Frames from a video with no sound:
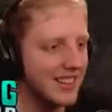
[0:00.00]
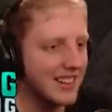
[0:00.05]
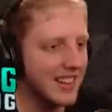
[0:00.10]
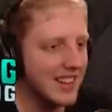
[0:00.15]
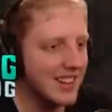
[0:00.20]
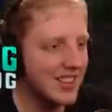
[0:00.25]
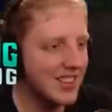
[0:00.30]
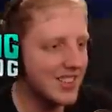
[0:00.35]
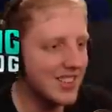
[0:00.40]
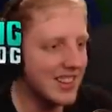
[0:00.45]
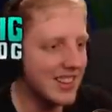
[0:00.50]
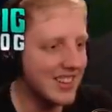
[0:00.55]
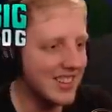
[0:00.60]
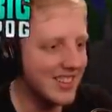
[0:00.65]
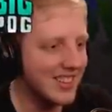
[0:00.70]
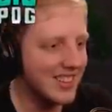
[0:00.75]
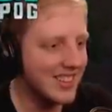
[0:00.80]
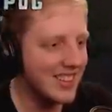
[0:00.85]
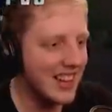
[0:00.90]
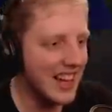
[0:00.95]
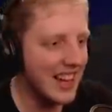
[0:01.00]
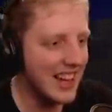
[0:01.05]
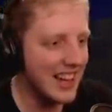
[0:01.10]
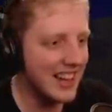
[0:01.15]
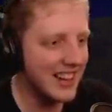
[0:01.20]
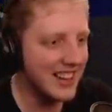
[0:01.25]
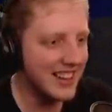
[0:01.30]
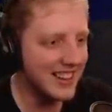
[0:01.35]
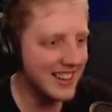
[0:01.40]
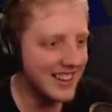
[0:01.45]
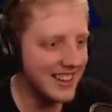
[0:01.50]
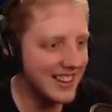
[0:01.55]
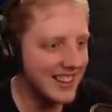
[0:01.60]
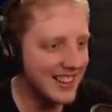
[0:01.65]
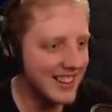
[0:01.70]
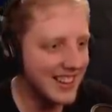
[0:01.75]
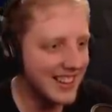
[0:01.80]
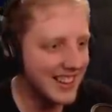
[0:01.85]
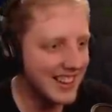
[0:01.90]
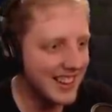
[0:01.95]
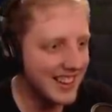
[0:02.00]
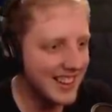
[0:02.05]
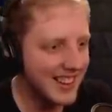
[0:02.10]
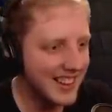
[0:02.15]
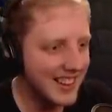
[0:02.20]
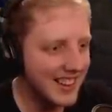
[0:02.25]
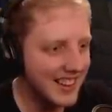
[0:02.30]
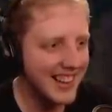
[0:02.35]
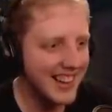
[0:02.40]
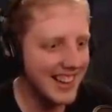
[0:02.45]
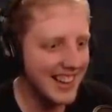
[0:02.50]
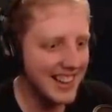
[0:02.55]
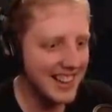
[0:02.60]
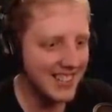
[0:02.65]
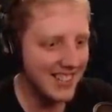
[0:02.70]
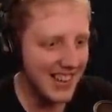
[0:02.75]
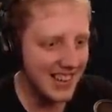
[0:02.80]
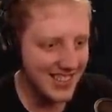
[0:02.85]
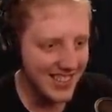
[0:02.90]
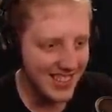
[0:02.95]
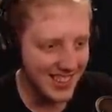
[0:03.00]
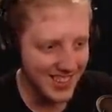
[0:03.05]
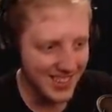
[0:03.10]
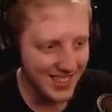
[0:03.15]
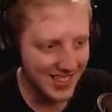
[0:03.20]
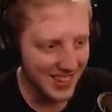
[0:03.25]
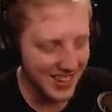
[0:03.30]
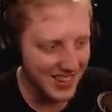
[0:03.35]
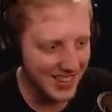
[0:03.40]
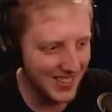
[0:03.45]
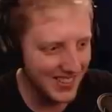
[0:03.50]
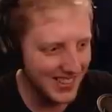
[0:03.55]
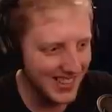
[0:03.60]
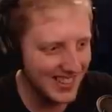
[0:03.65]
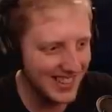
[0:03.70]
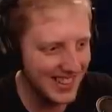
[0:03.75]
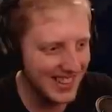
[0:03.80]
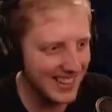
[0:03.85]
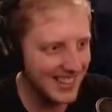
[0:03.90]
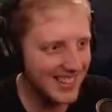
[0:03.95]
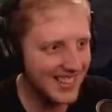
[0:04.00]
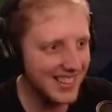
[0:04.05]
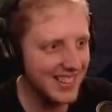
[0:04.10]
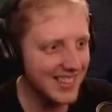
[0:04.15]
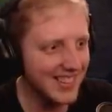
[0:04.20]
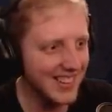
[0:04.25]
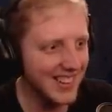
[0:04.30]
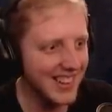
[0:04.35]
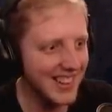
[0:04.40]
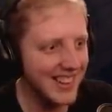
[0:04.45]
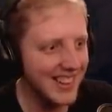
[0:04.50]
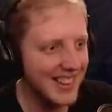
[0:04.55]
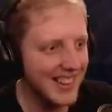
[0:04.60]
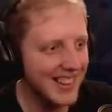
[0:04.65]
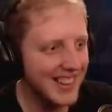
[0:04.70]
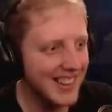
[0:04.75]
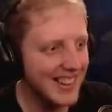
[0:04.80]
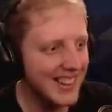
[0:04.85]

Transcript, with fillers: This is insane. And the rest of the stronghold is here too. Look.